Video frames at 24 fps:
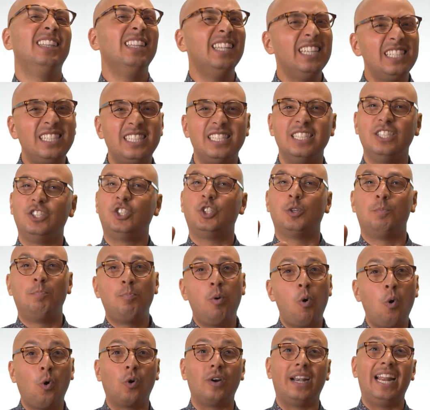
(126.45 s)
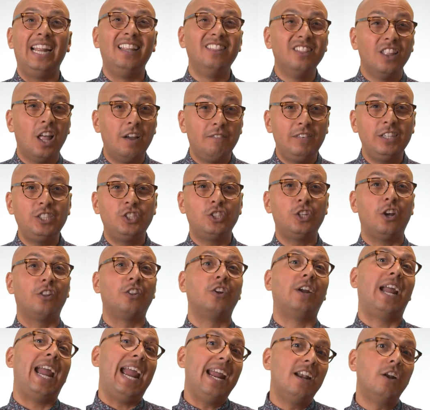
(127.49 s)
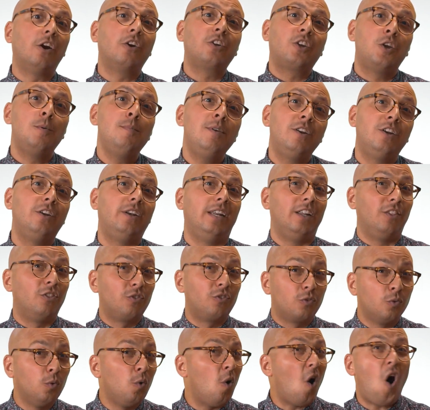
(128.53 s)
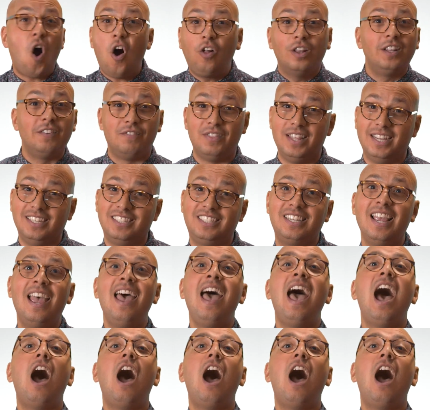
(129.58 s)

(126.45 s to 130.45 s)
listen, support, and love each other and our community through all of this,